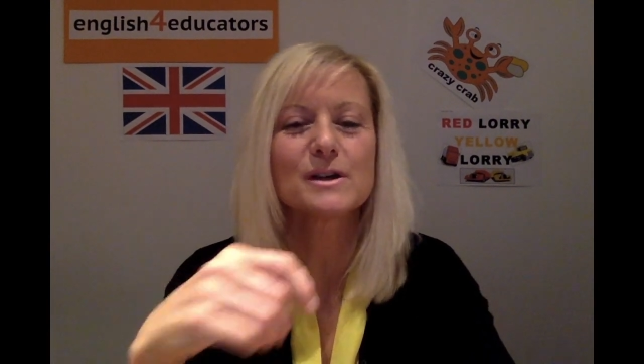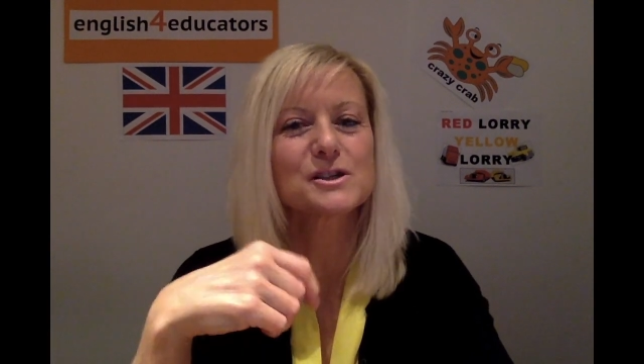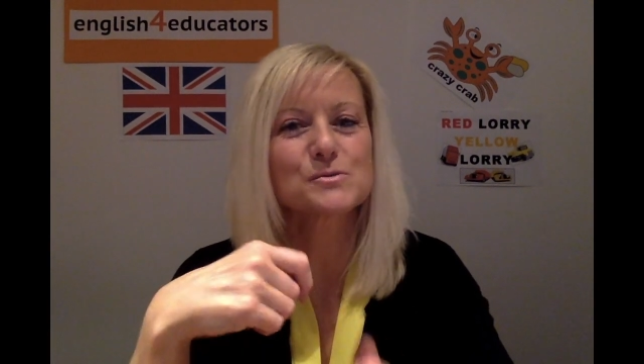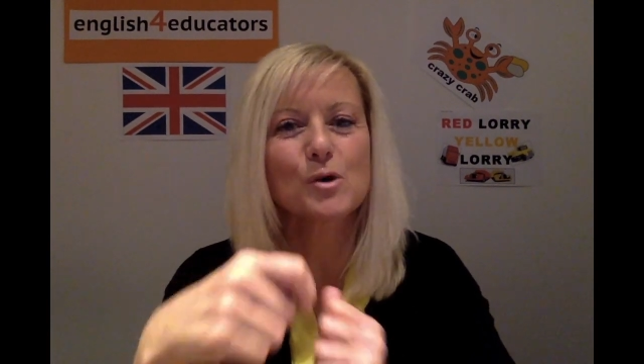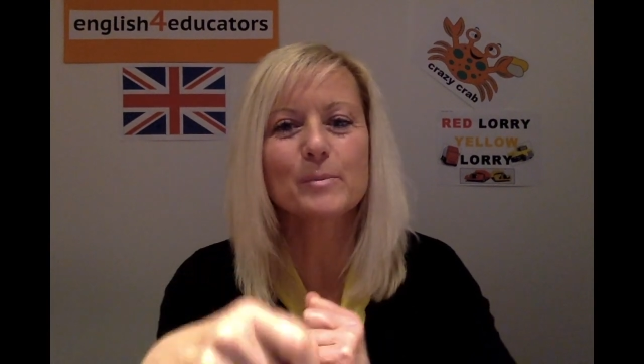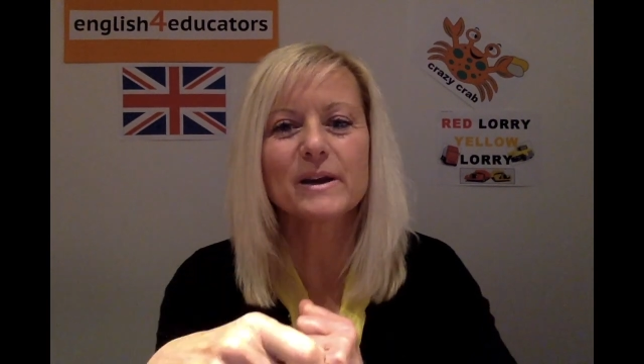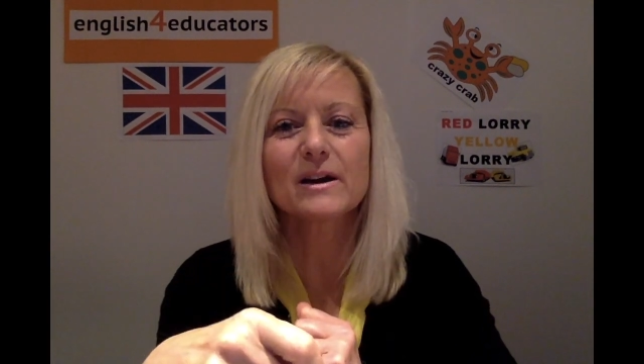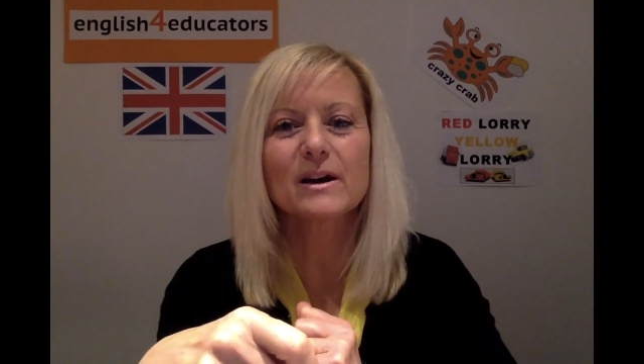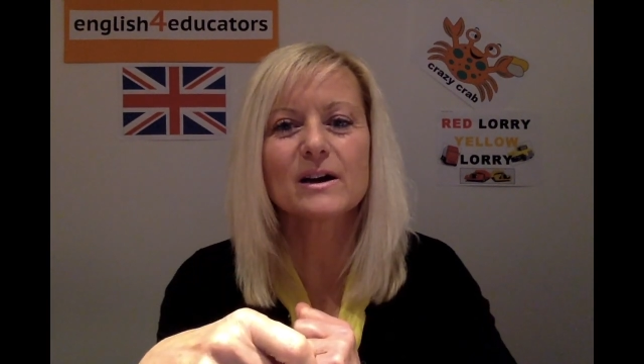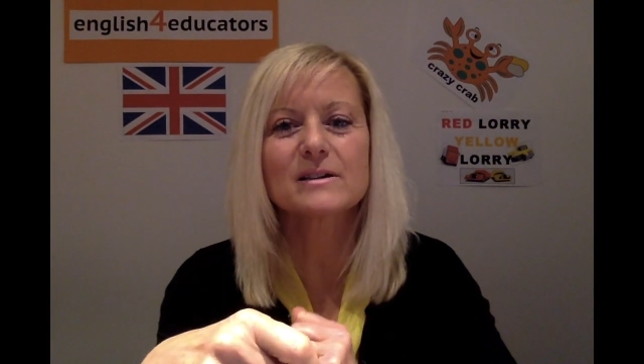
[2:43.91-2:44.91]
swapping
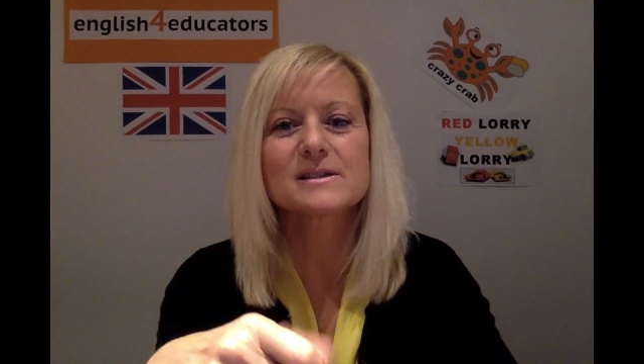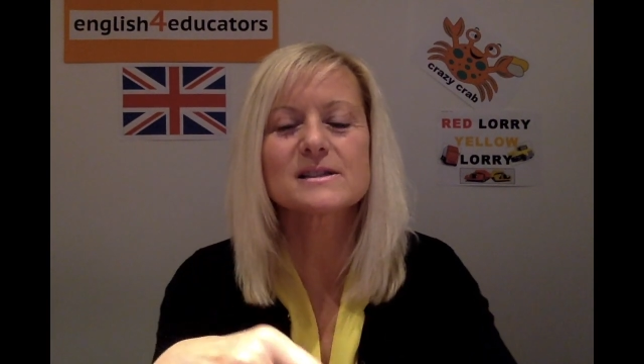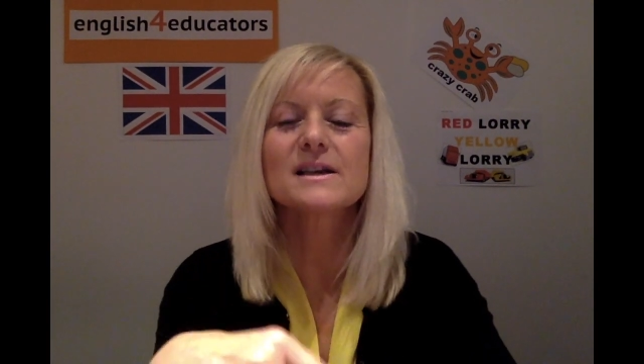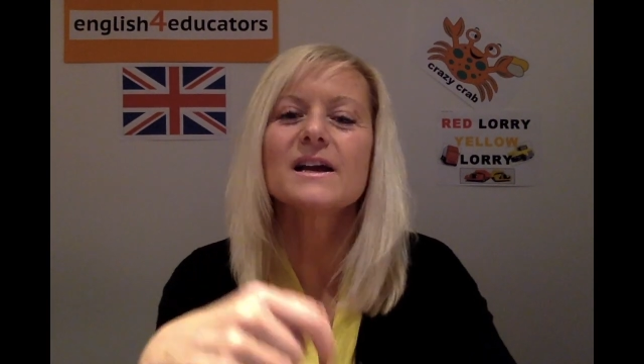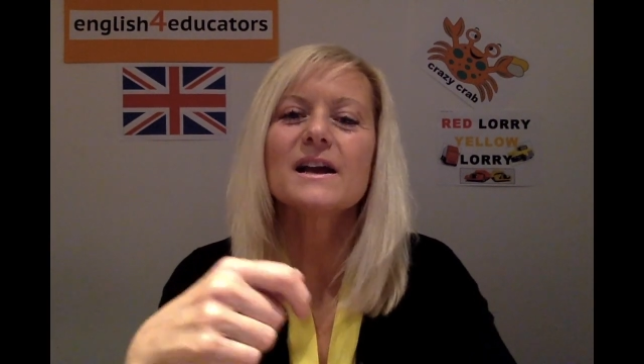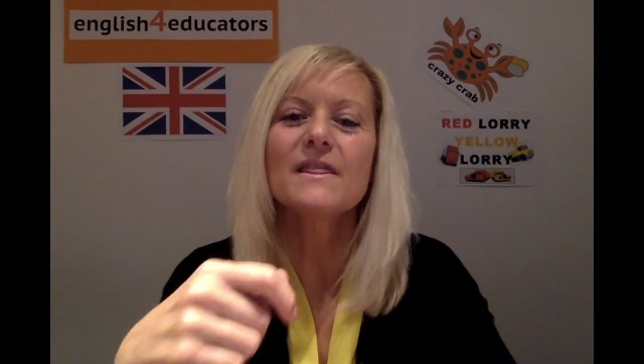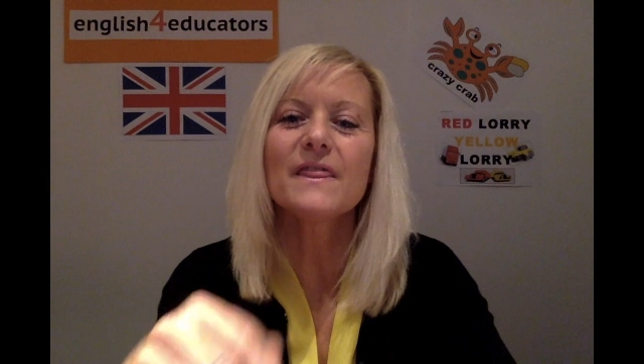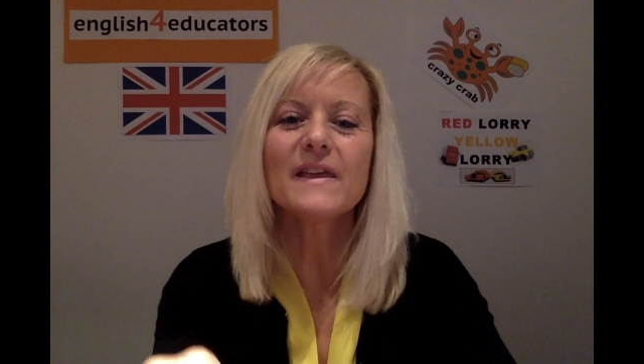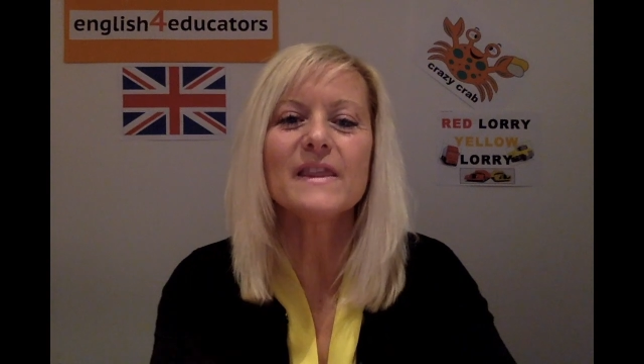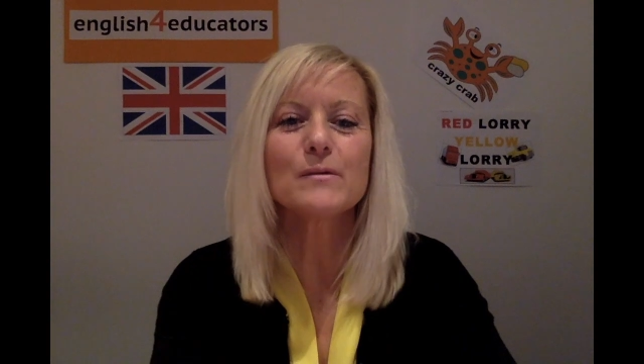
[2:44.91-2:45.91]
cards,
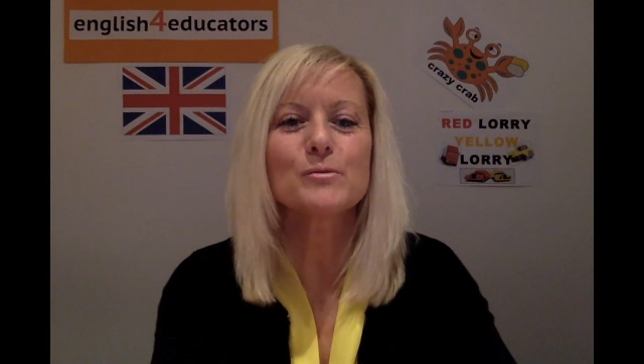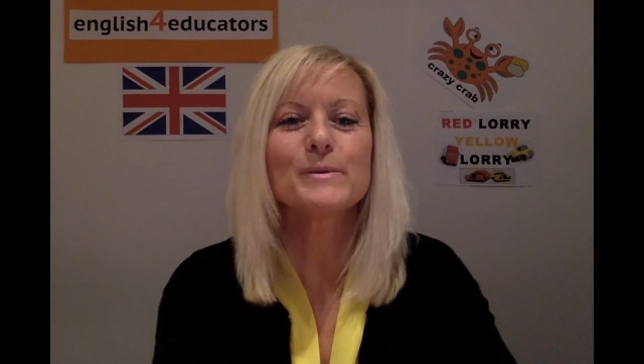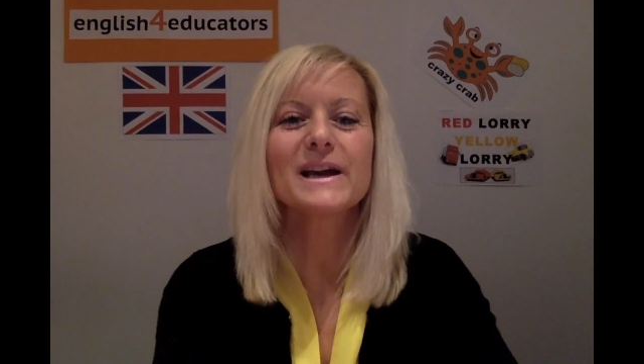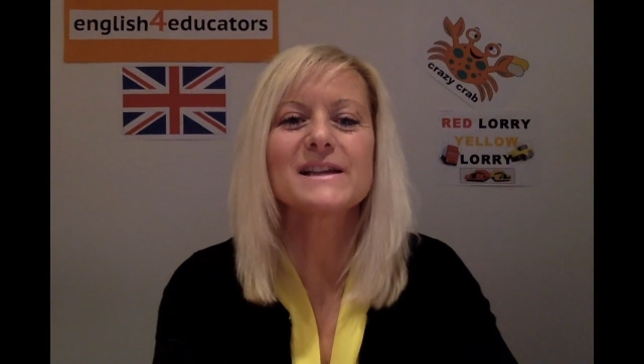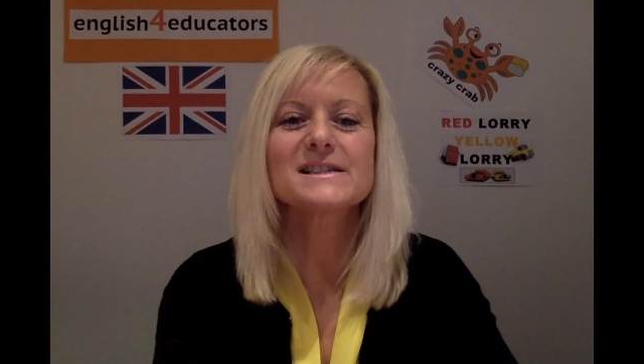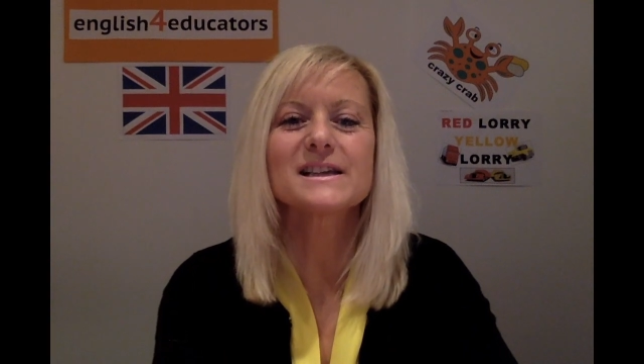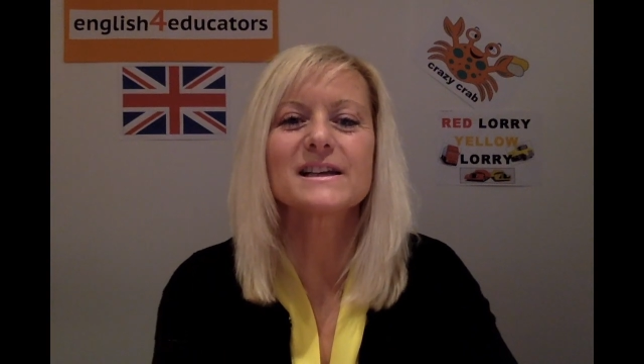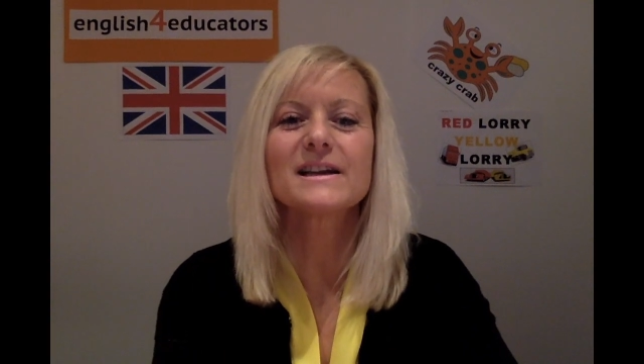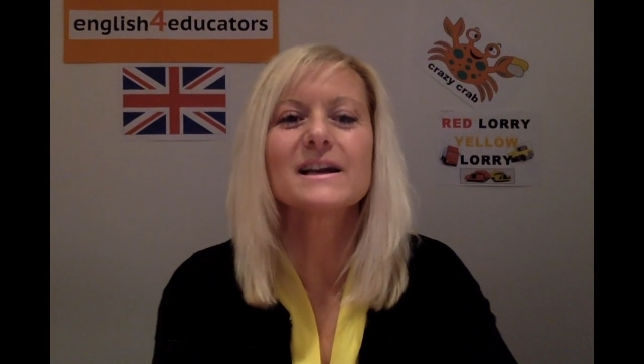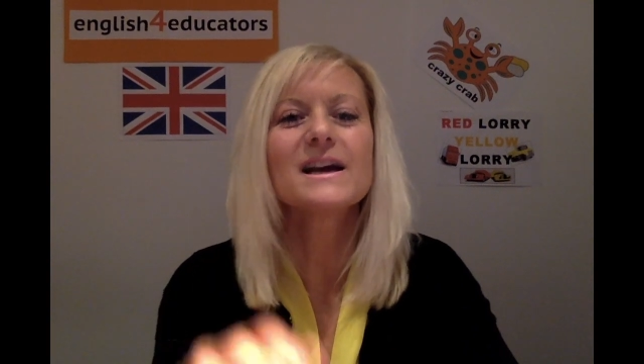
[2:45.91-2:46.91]
then they would be getting